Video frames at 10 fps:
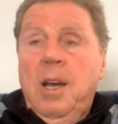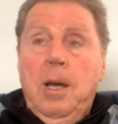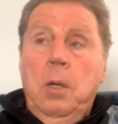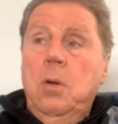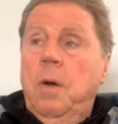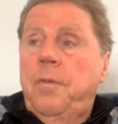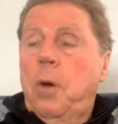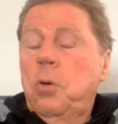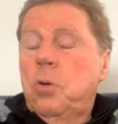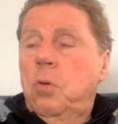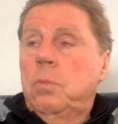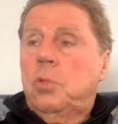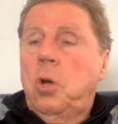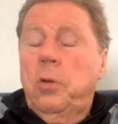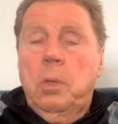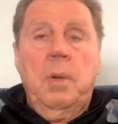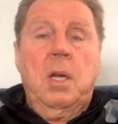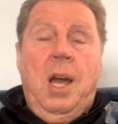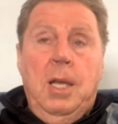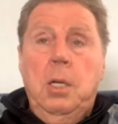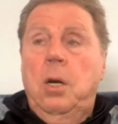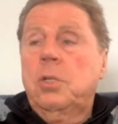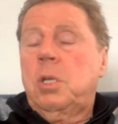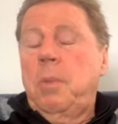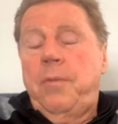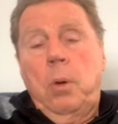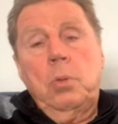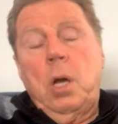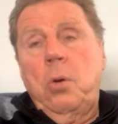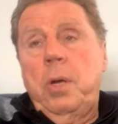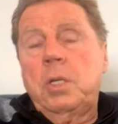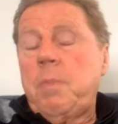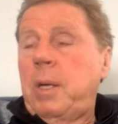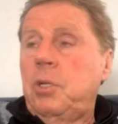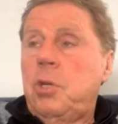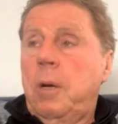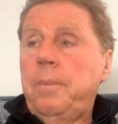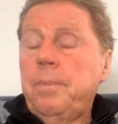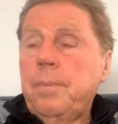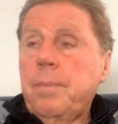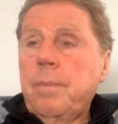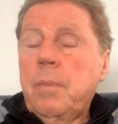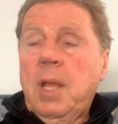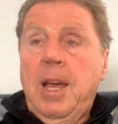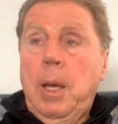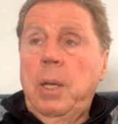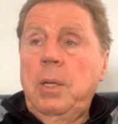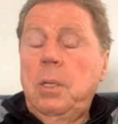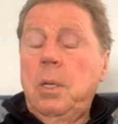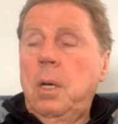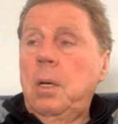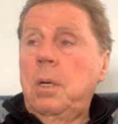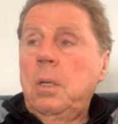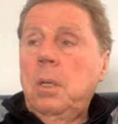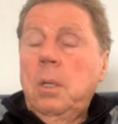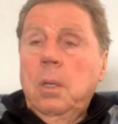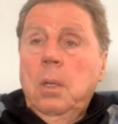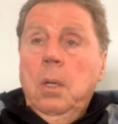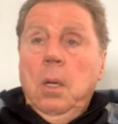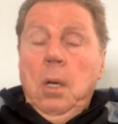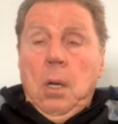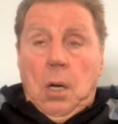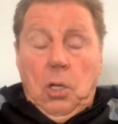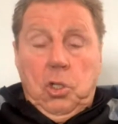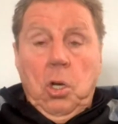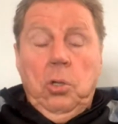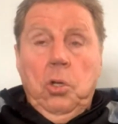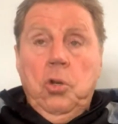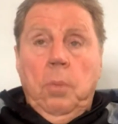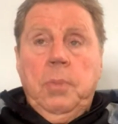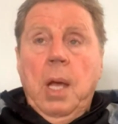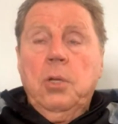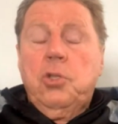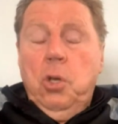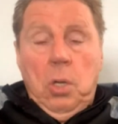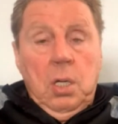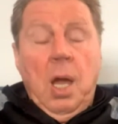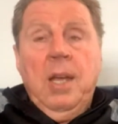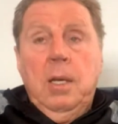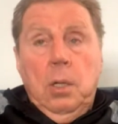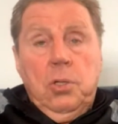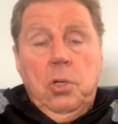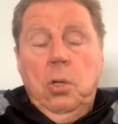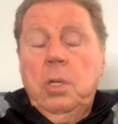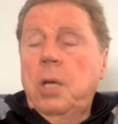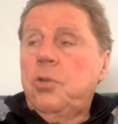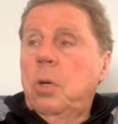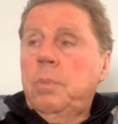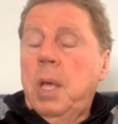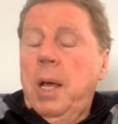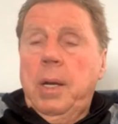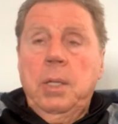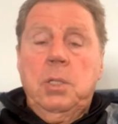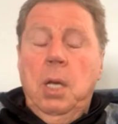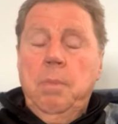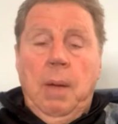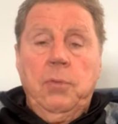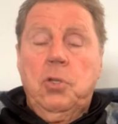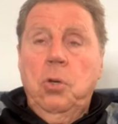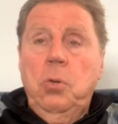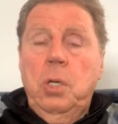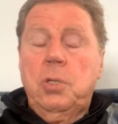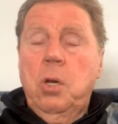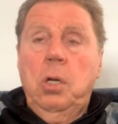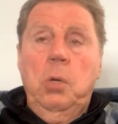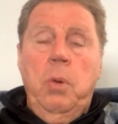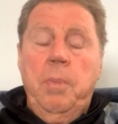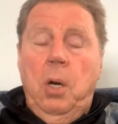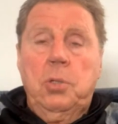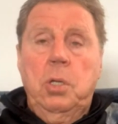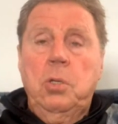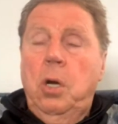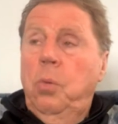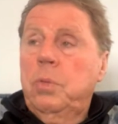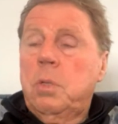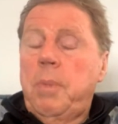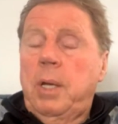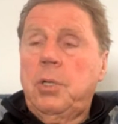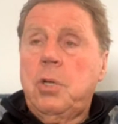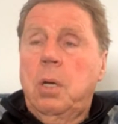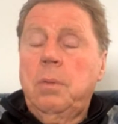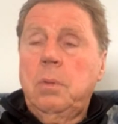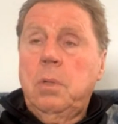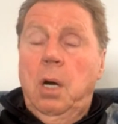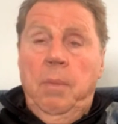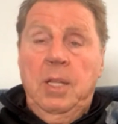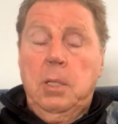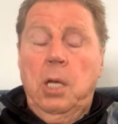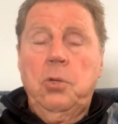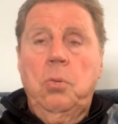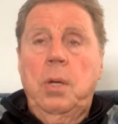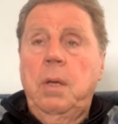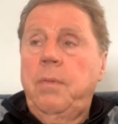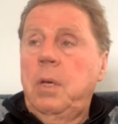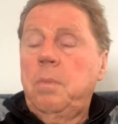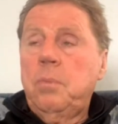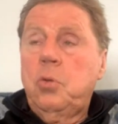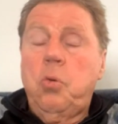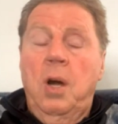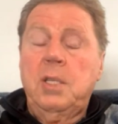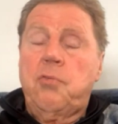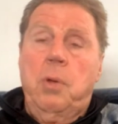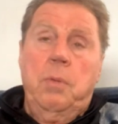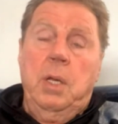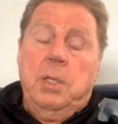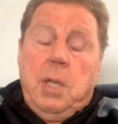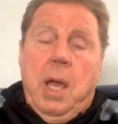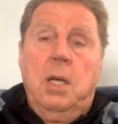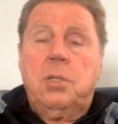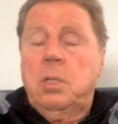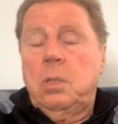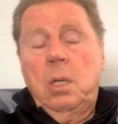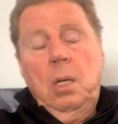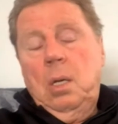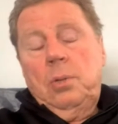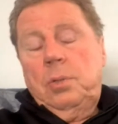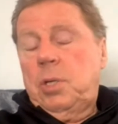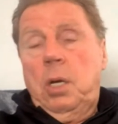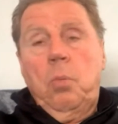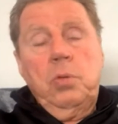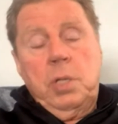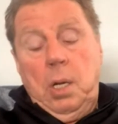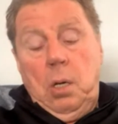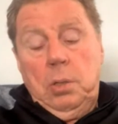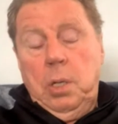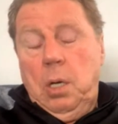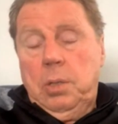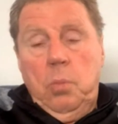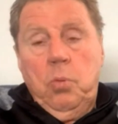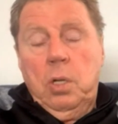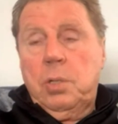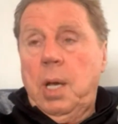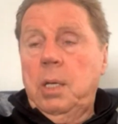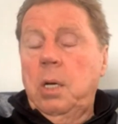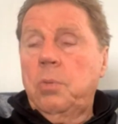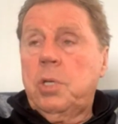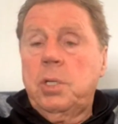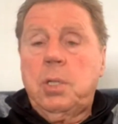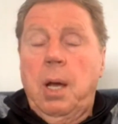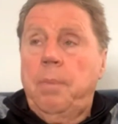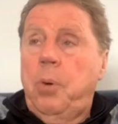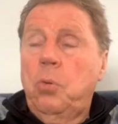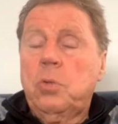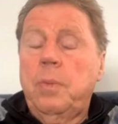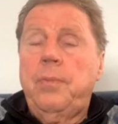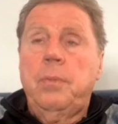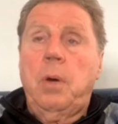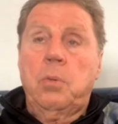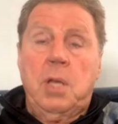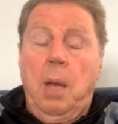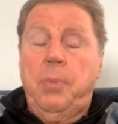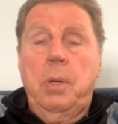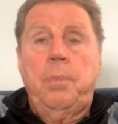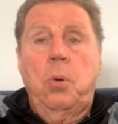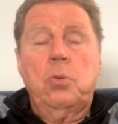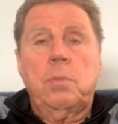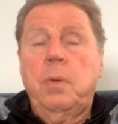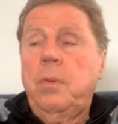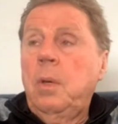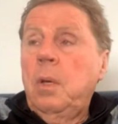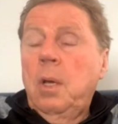and I got a phone call from Tottenham again asking me if I would go there as manager, and I turned the job down I turned that job down 18 months, 2 years earlier when Martin Jol was a manager. I met Daniel Levy twice at his house and said I didn't want to take it. I was going to start at Portsmouth. I was happy at Portsmouth.